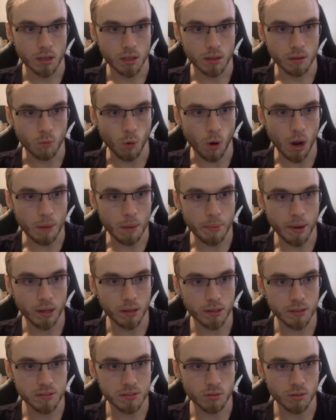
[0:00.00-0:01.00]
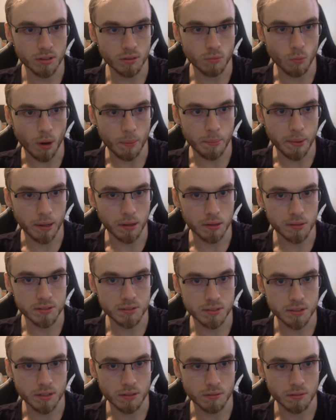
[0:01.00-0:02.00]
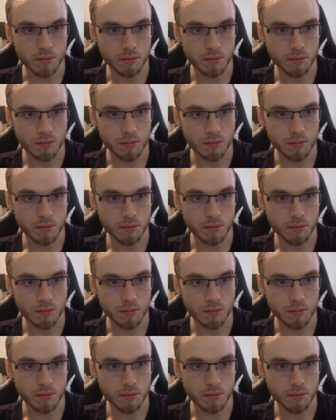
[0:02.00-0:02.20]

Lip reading: White balance. Look at the white balance. You got.